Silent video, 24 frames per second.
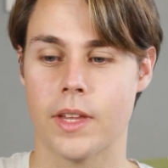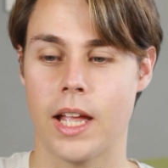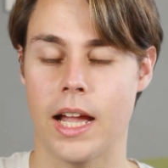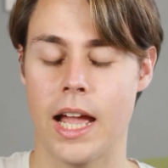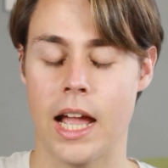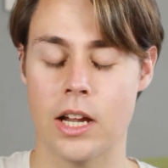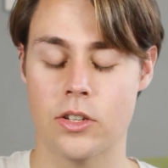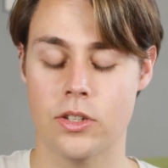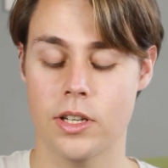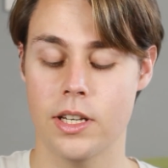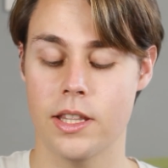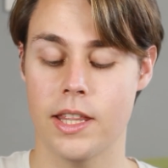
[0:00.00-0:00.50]

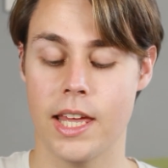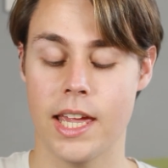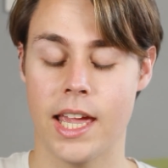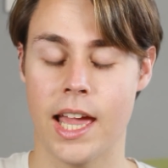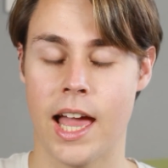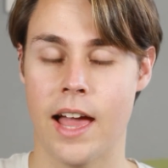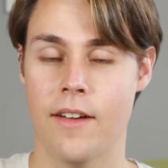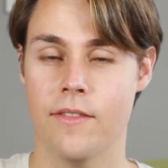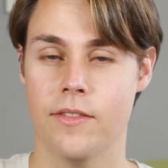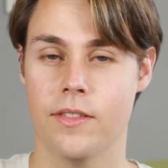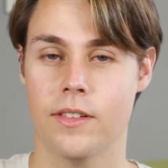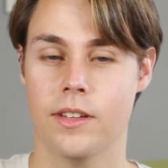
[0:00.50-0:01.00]
Actually, they
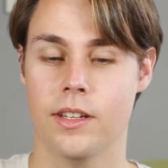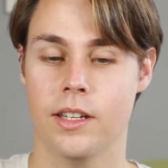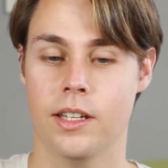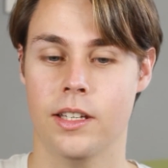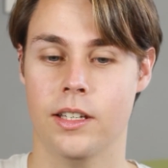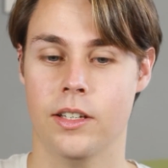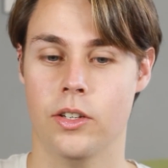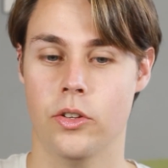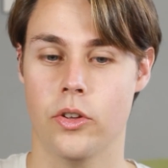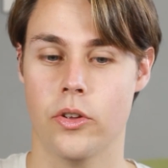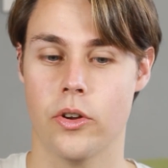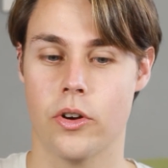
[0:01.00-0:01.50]
have
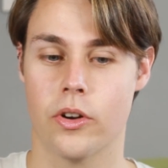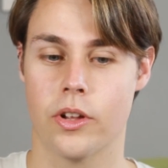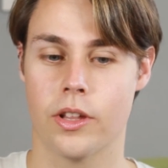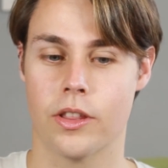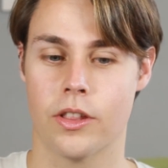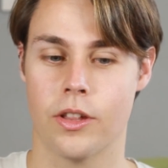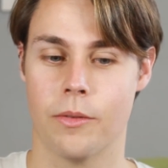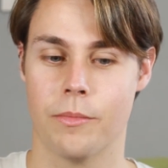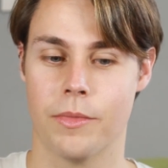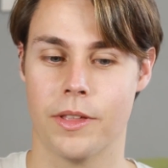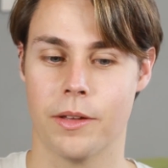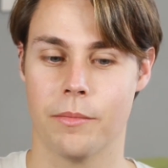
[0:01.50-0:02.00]
in New York
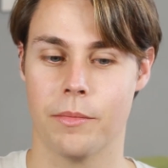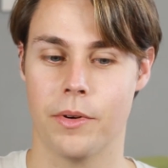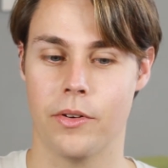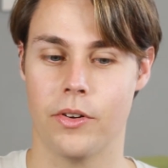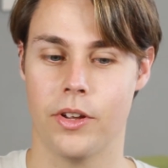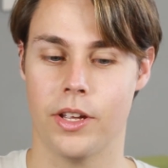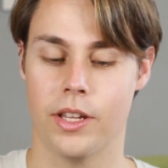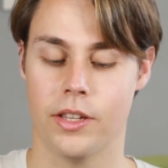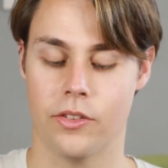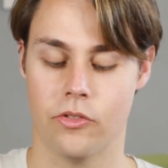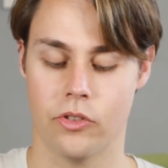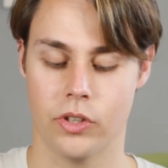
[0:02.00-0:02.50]
something
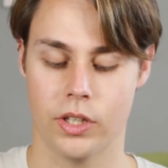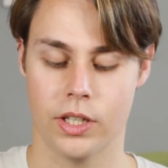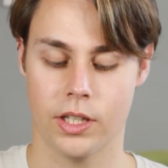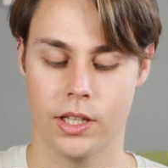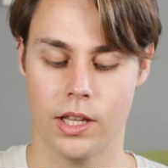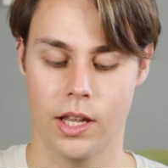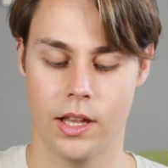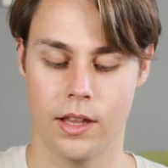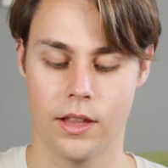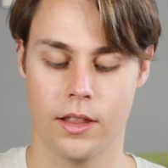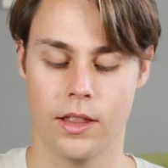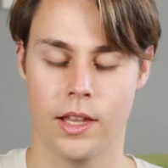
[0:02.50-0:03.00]
very
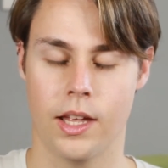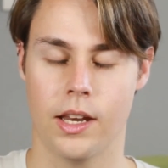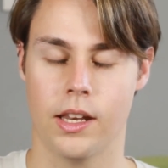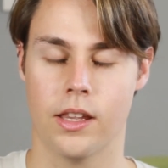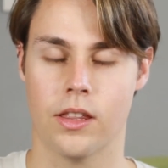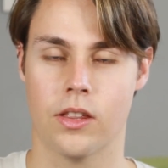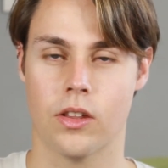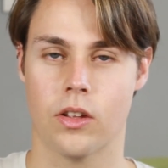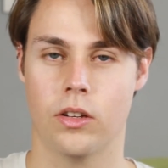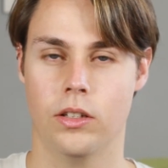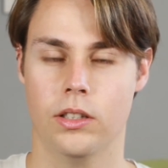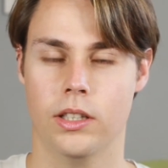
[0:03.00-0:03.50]
interesting that
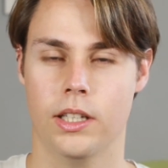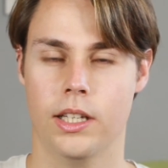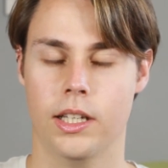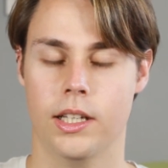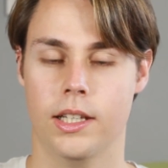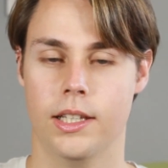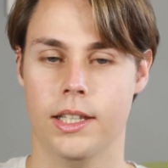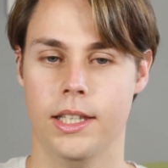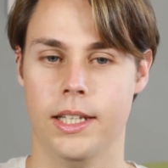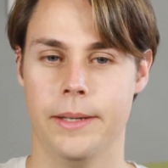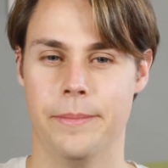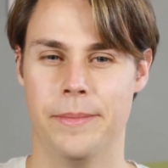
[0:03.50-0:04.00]
is called the
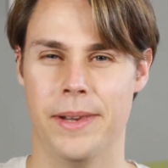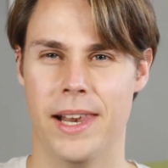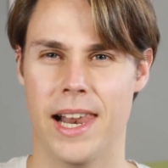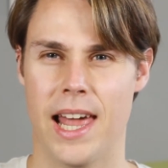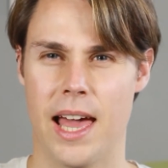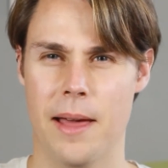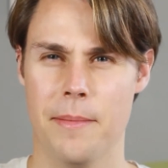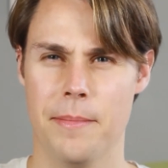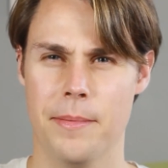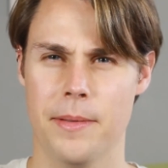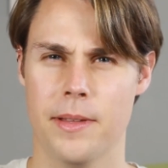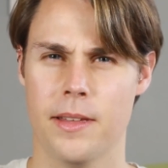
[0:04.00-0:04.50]
Lip
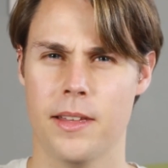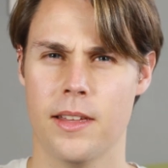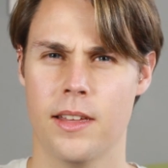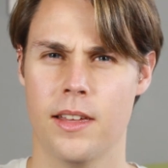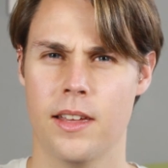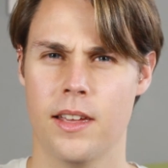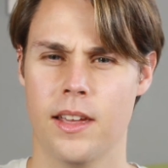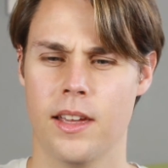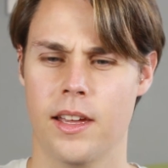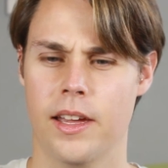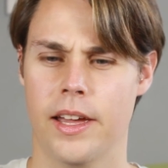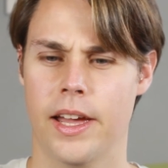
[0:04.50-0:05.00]
Lab,
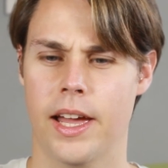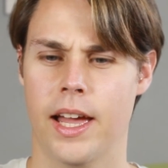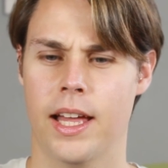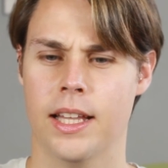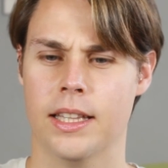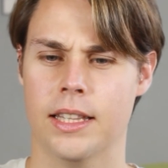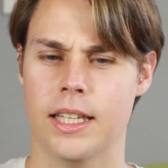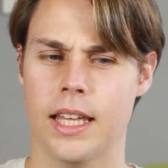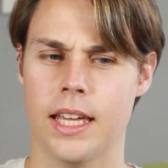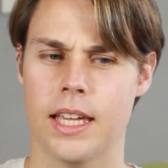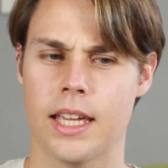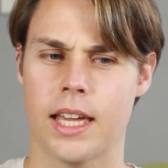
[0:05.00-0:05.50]

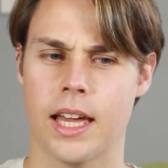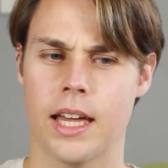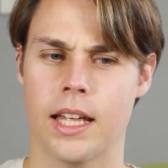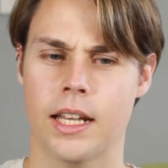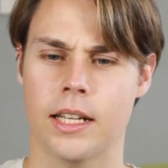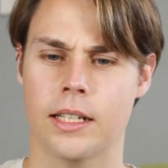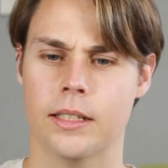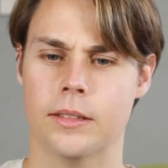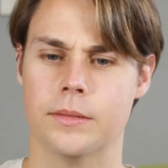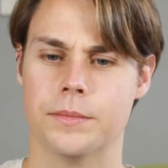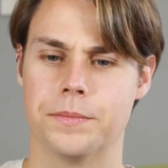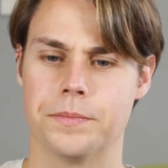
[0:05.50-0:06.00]
and they
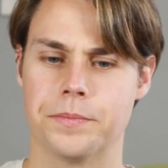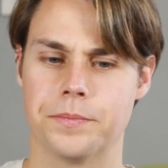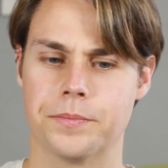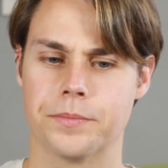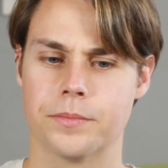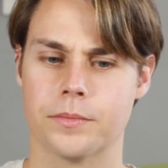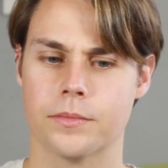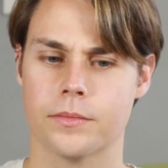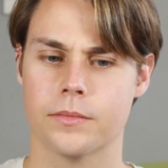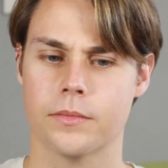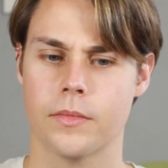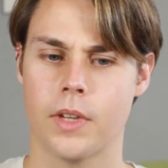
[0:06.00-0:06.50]
can
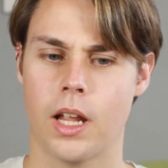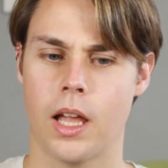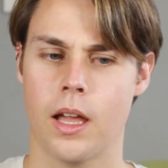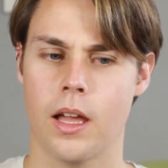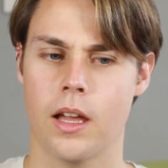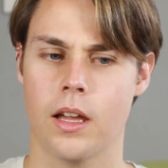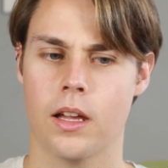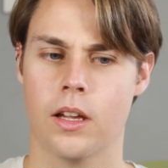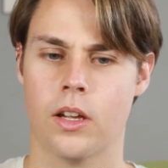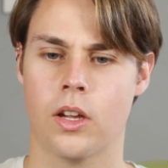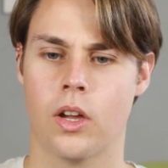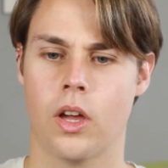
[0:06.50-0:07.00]

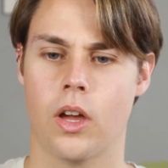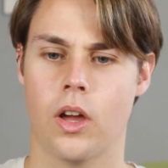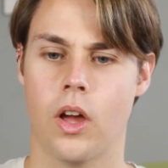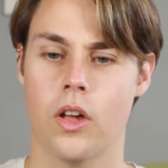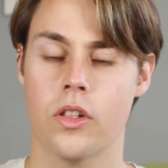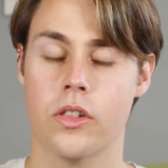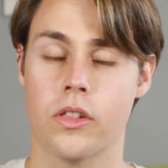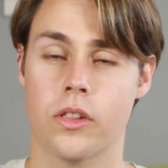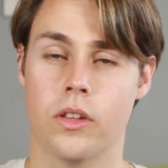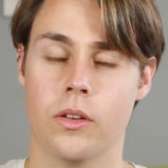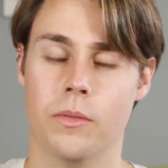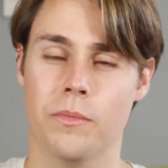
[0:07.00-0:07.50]

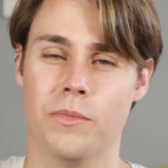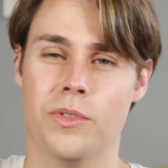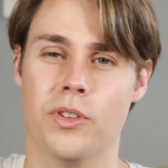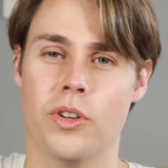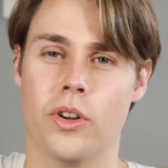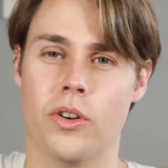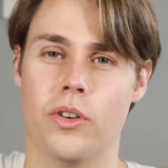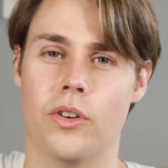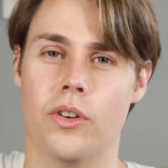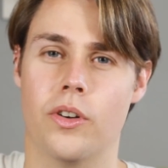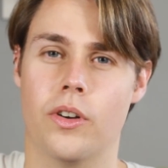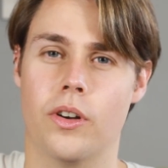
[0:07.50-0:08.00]
custom
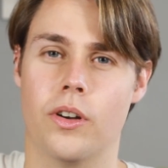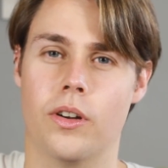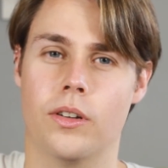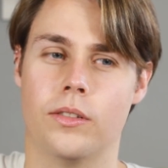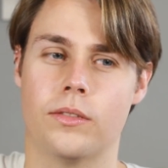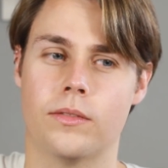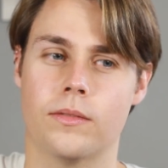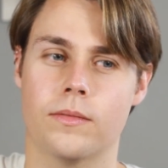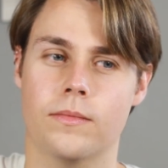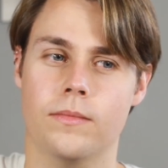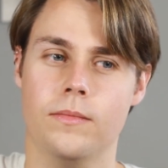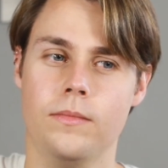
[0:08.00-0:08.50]
your
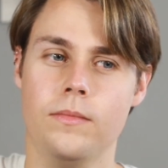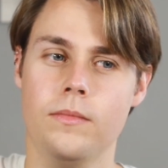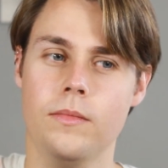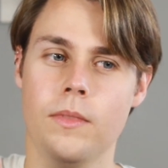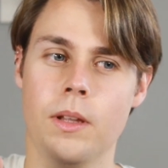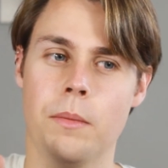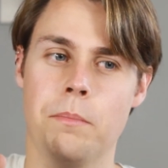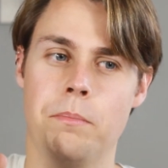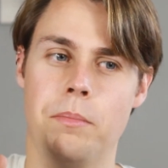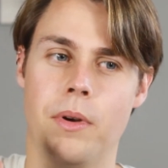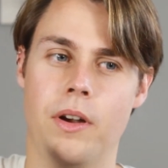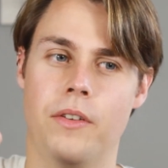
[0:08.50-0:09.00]

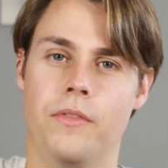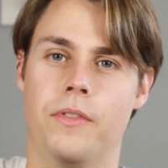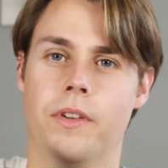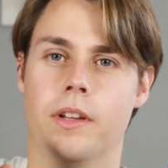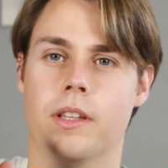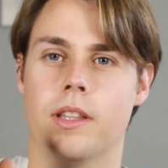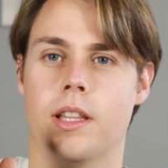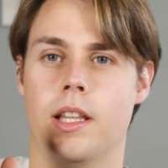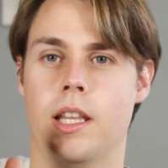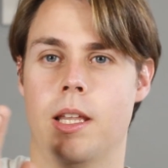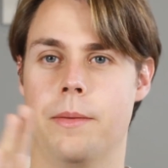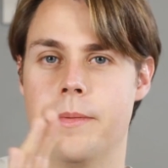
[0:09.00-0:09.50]

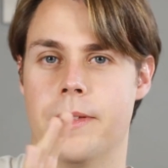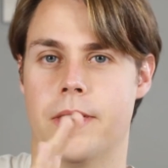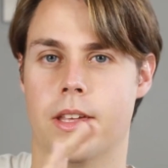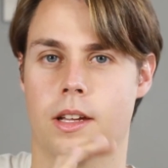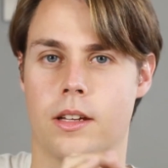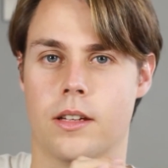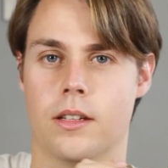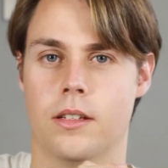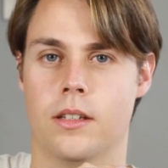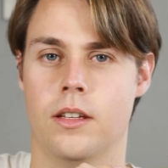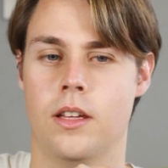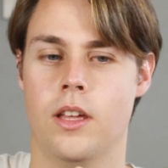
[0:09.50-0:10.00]
perfect
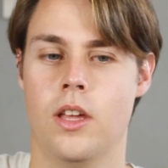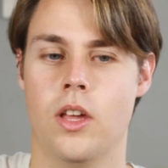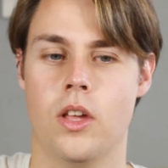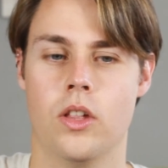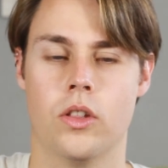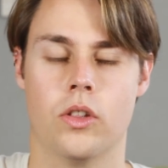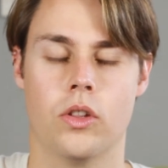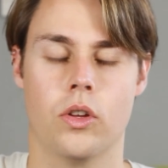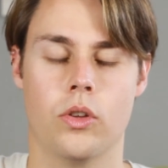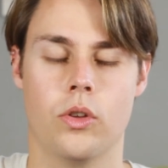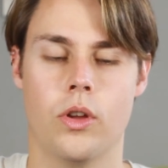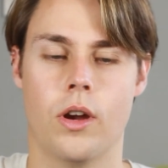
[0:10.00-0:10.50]
lipstick.
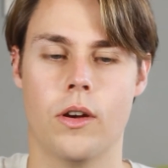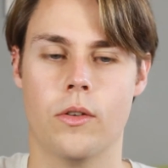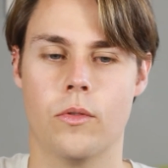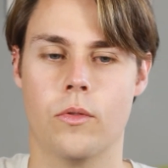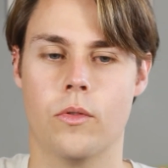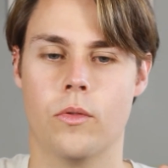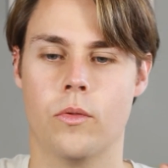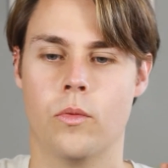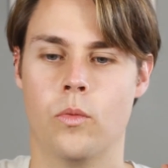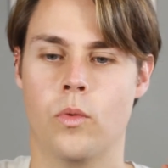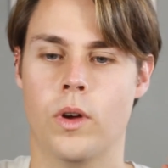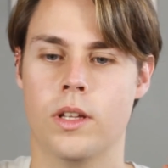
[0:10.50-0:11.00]
So you're
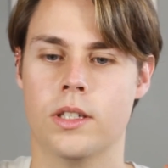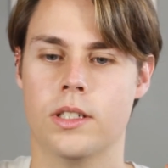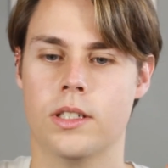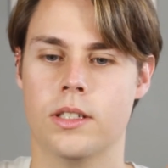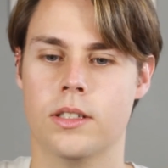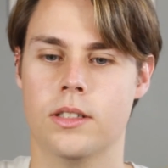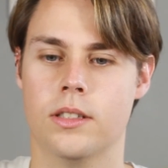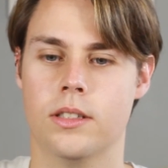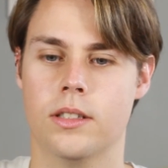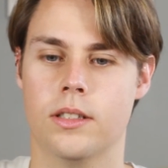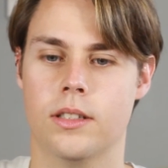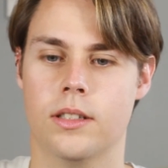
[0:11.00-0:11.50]

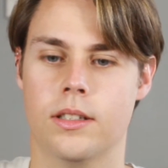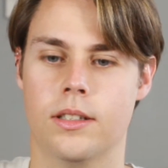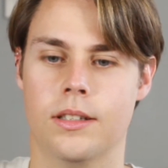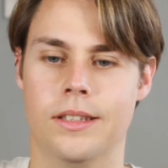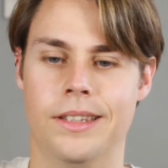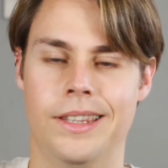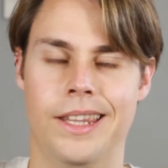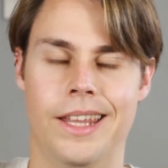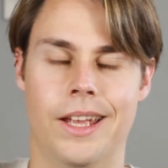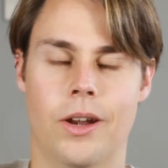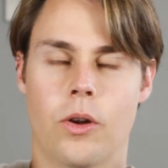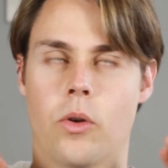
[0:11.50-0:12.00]
wanting
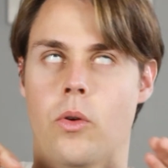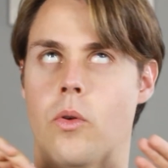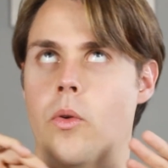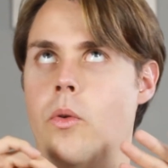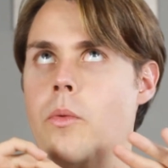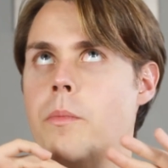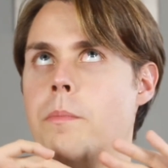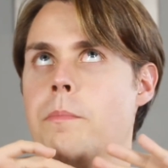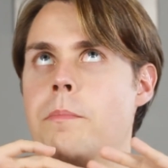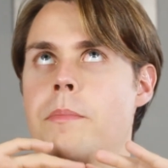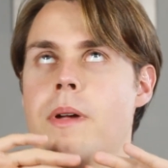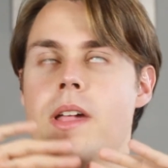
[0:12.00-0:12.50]
the
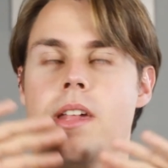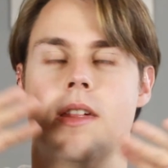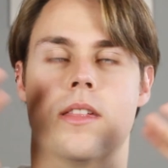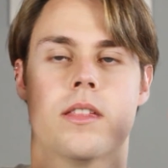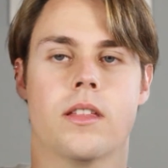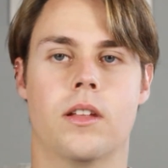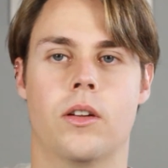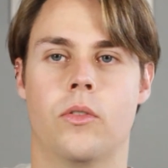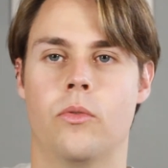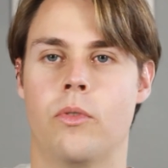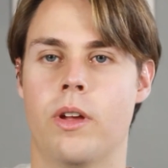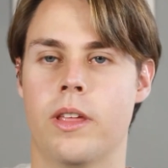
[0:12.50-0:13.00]
best
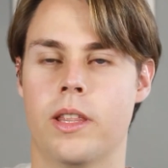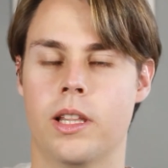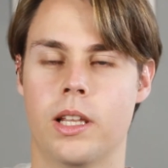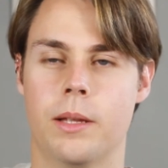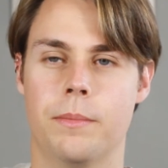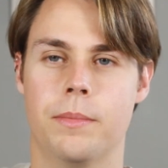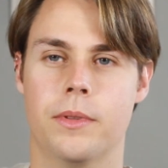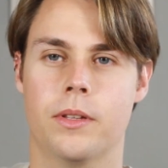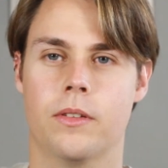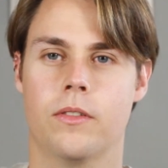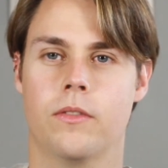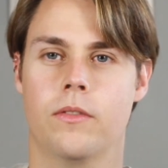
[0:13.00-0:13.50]
red
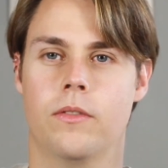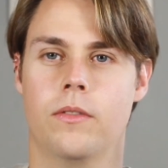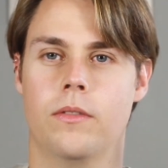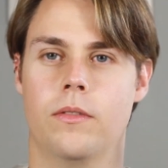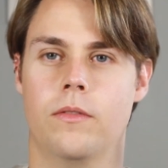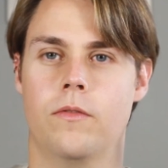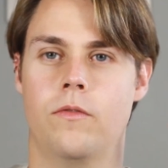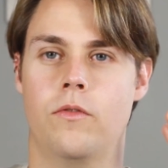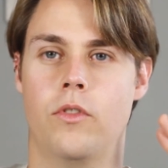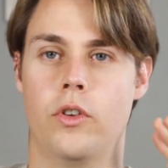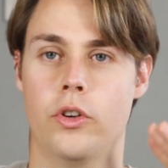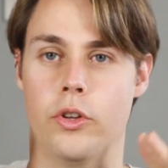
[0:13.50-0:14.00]
lip
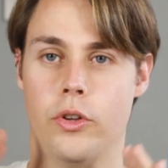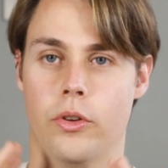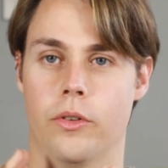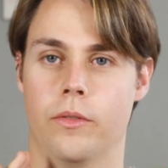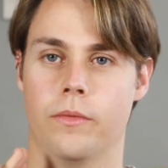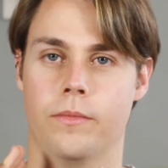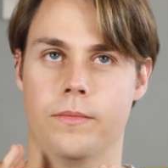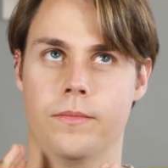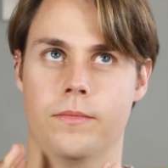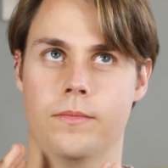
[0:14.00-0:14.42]
for you,